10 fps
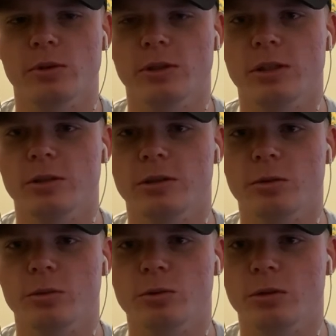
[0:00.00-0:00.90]
then just
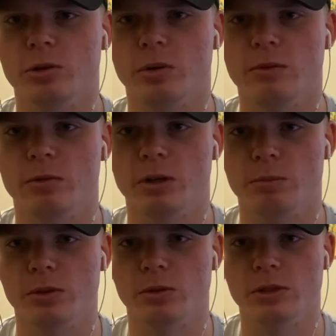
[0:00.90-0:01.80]
don't do a 24
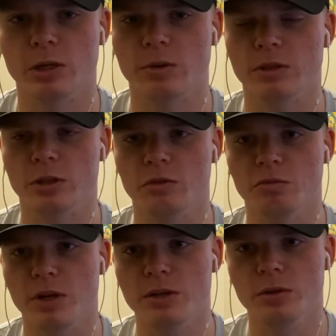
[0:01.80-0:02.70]
episode series like you've
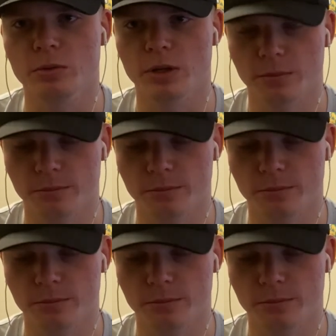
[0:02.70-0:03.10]
been doing.